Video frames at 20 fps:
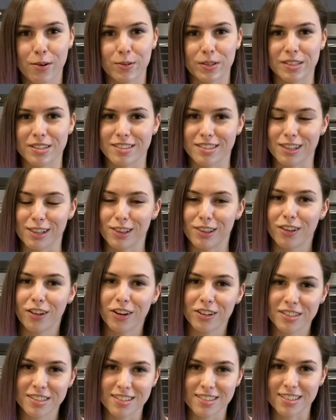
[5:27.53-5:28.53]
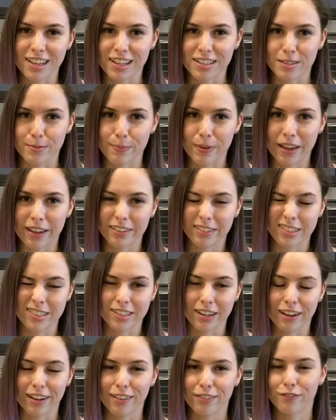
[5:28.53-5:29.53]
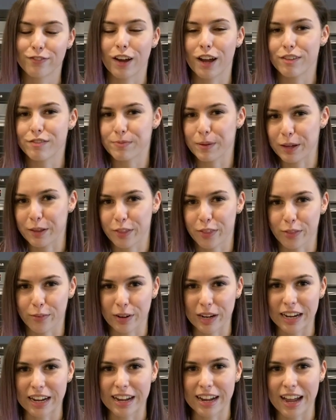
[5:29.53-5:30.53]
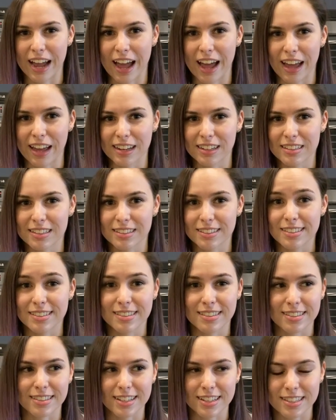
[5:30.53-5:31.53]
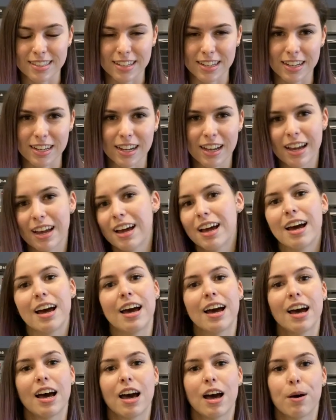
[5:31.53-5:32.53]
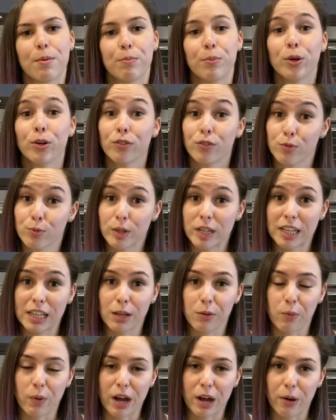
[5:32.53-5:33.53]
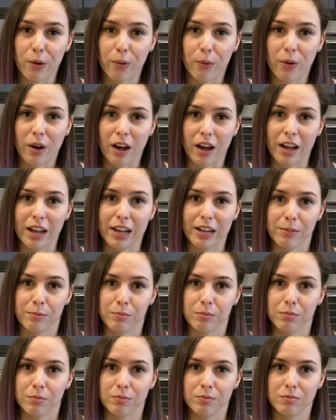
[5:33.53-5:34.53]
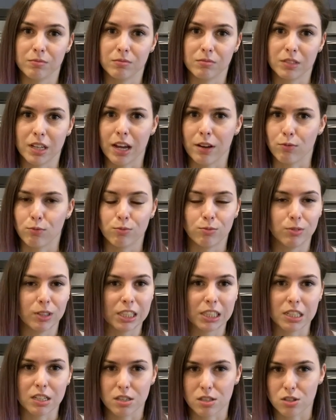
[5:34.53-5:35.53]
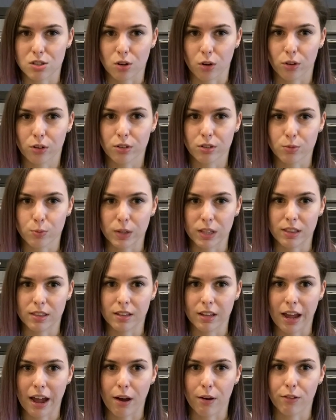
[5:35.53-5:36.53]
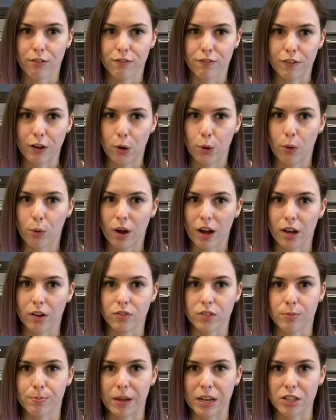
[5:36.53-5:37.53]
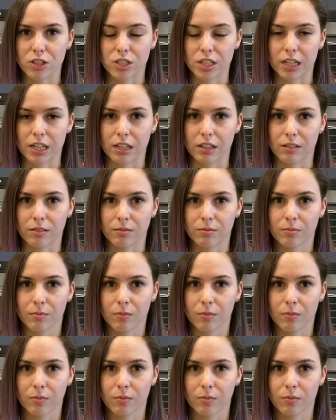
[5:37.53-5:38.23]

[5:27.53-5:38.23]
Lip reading: was lots of sets of bench, 5x3 at 60. Moved really well. I'm really stoked with how it felt after benching